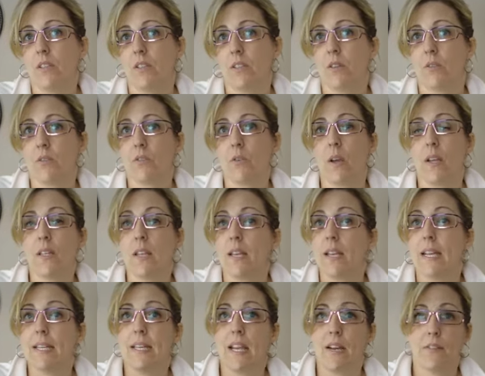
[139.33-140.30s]

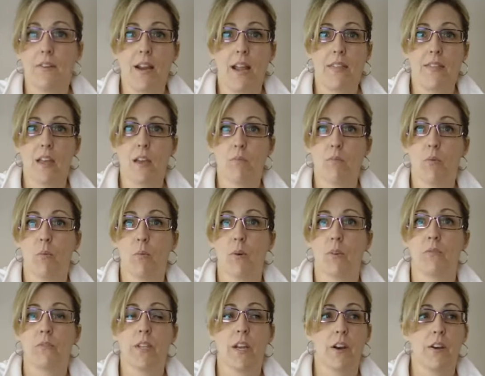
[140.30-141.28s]
I never had that
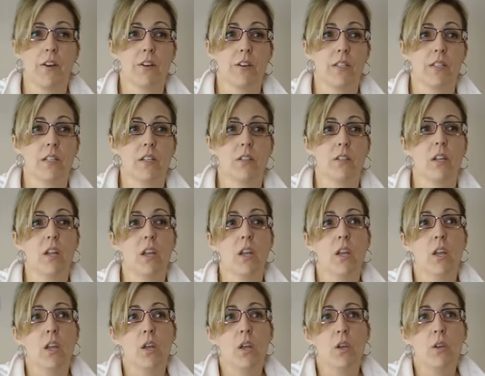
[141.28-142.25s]
moment of terror until
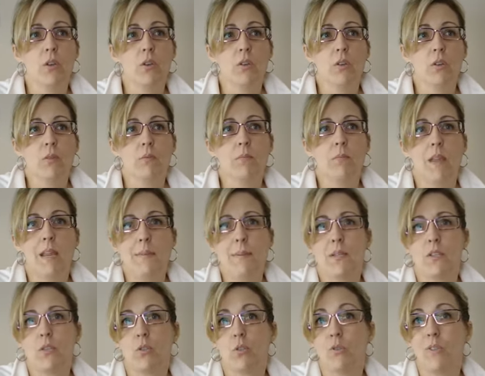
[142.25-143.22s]

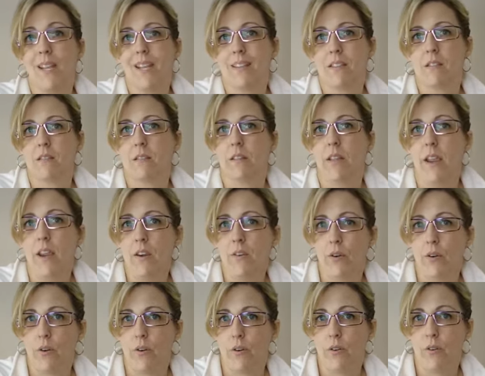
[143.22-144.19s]
maybe 2 days
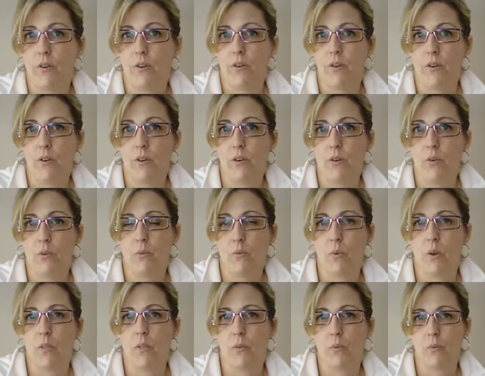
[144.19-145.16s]
later
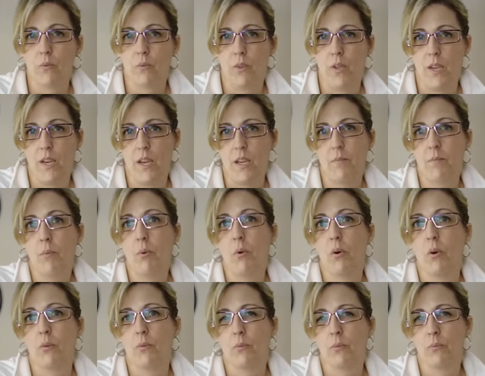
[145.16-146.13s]
when the
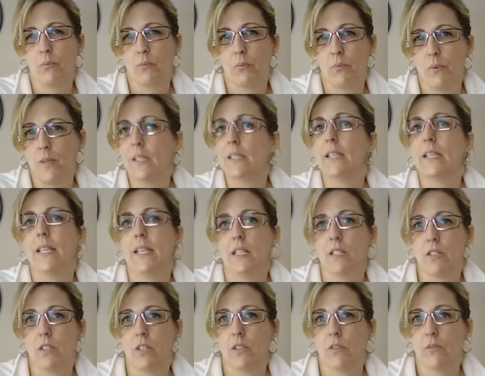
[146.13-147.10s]
import really
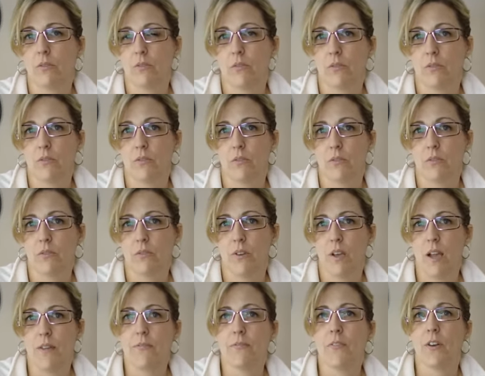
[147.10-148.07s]
hits you.
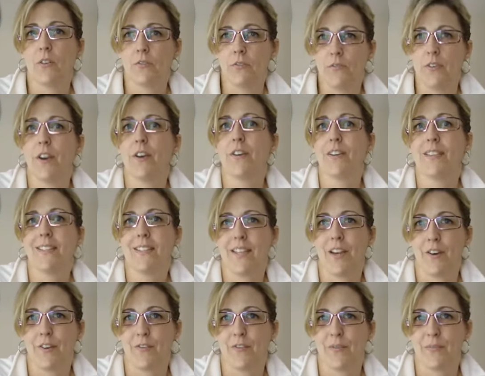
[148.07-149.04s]
I felt very
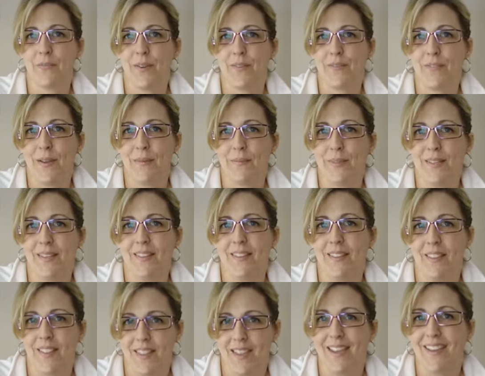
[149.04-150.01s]
scared for my family
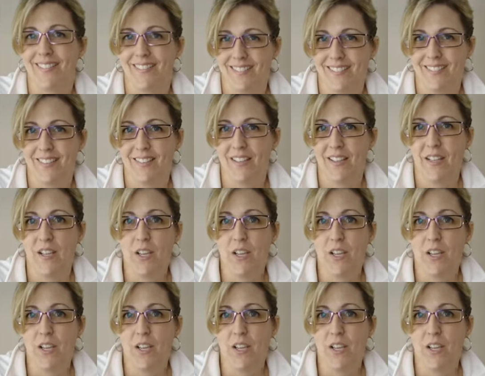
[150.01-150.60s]
then.